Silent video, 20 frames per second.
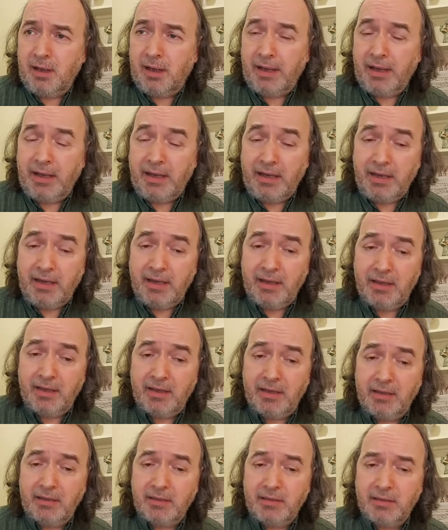I
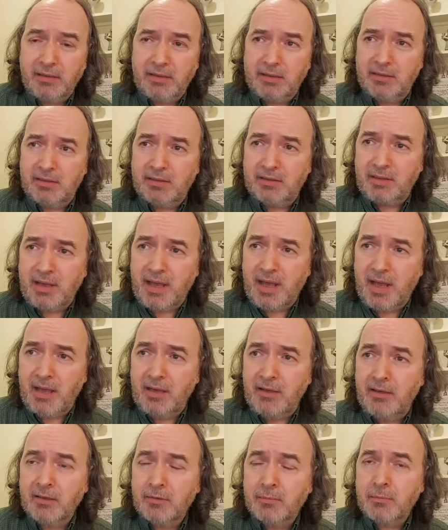hear
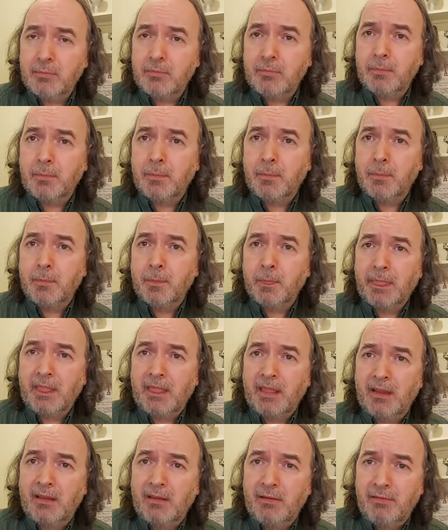instead,
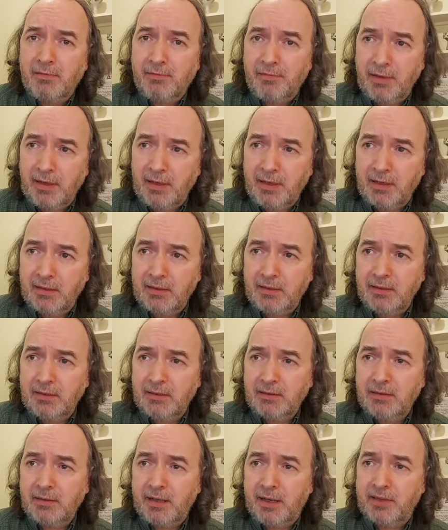feel
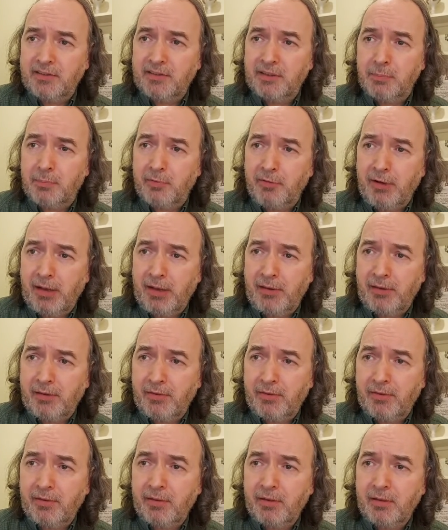as a
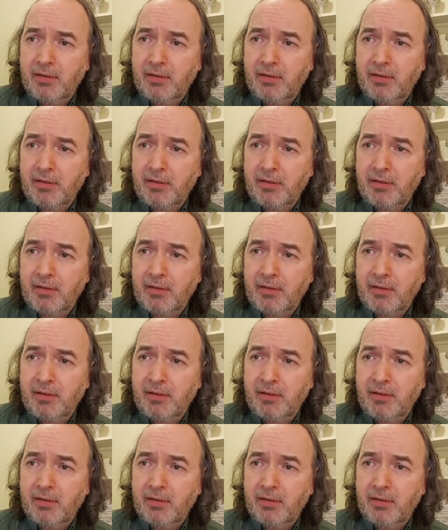breath,